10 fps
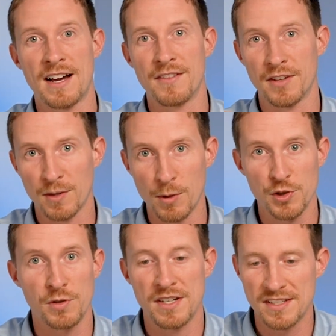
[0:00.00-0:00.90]
out the
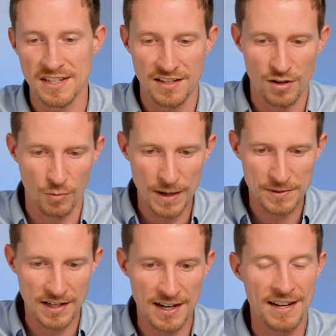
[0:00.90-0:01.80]
Commercial Cleaning CEO
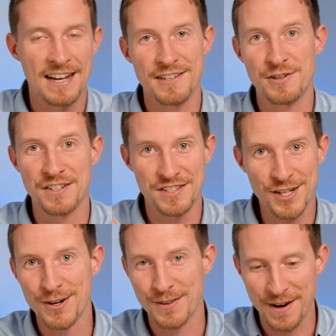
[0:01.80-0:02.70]
website. You can
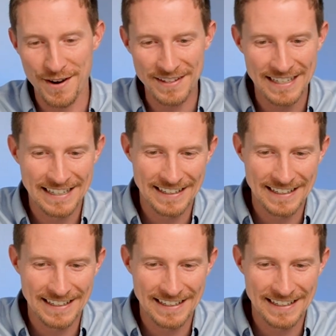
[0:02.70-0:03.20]
start there.